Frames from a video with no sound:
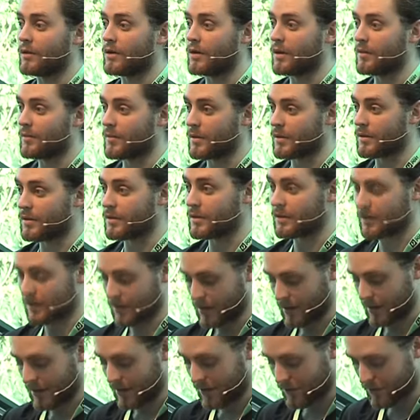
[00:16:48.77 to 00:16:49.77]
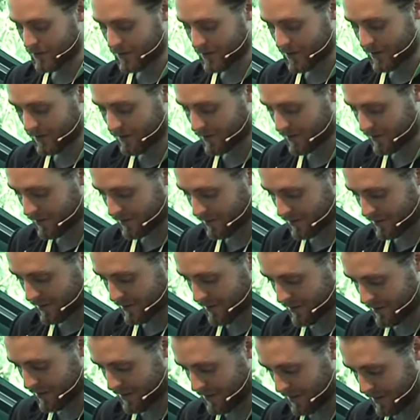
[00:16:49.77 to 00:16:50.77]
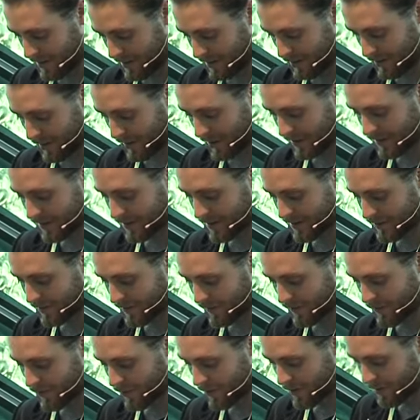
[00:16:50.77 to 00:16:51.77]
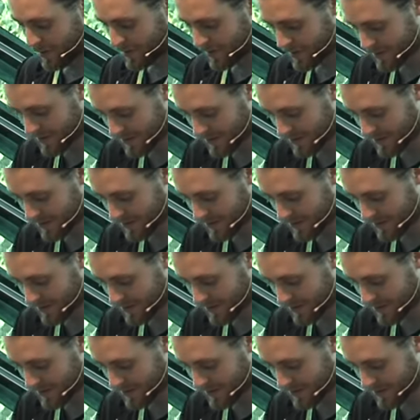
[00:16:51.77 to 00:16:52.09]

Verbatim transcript: and I'm a guy who's never played this before.